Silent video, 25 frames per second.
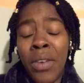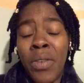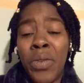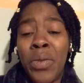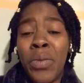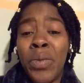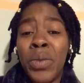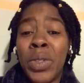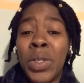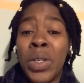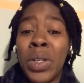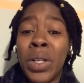
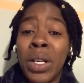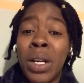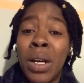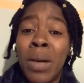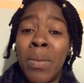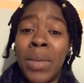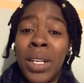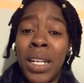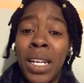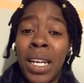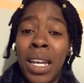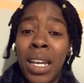to
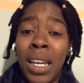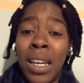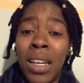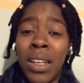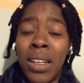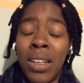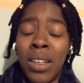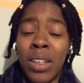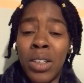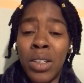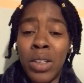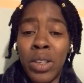accommodate
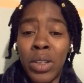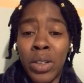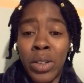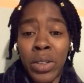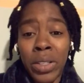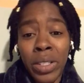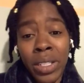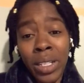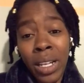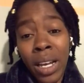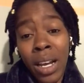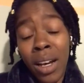
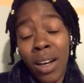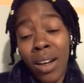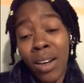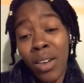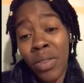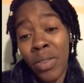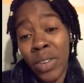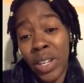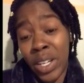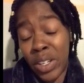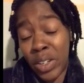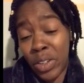yourself
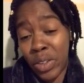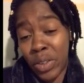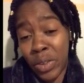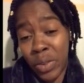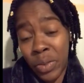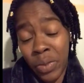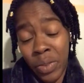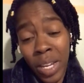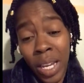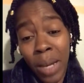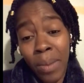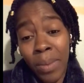and your
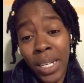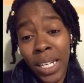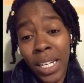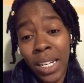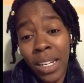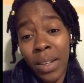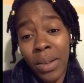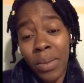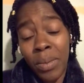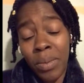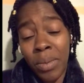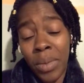family,
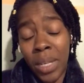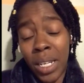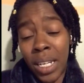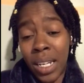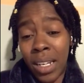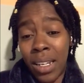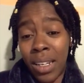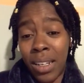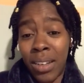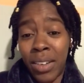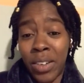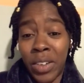
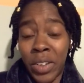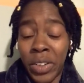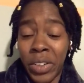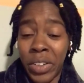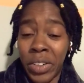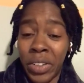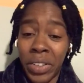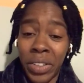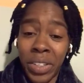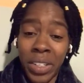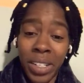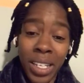meaning your
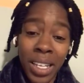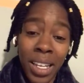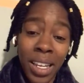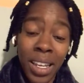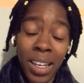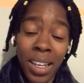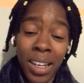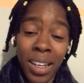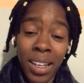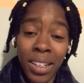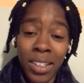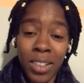
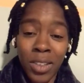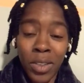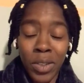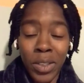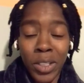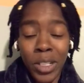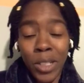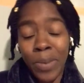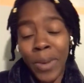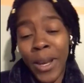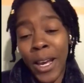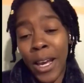kids or
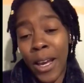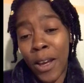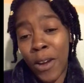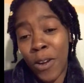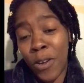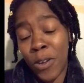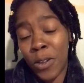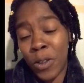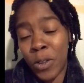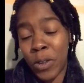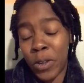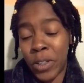
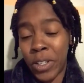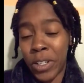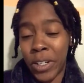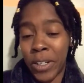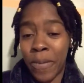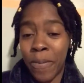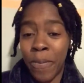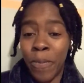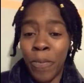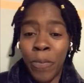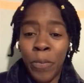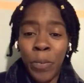spouse
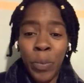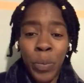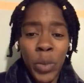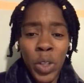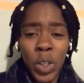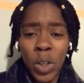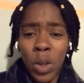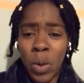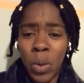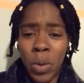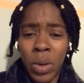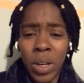or, you
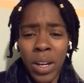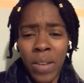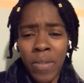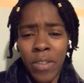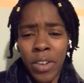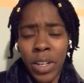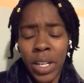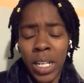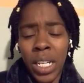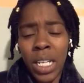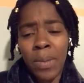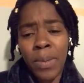know, whatever
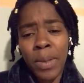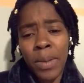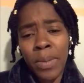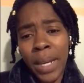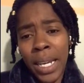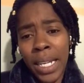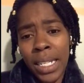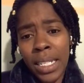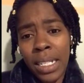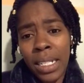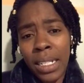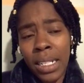it is. But
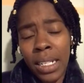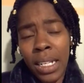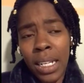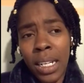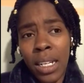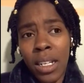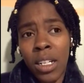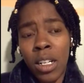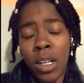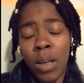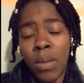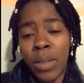basically
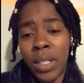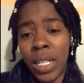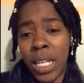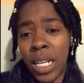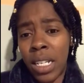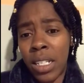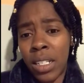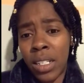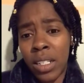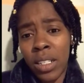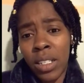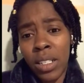
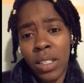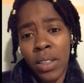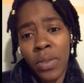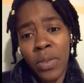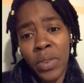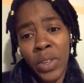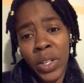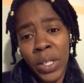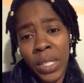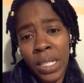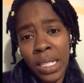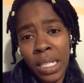accommodation is the
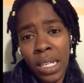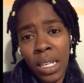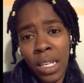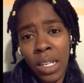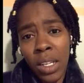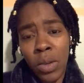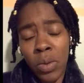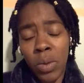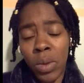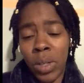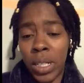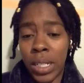first thing
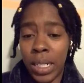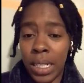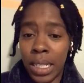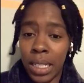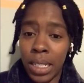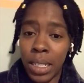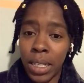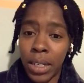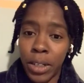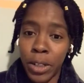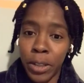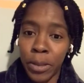you would
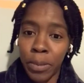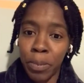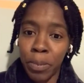consider.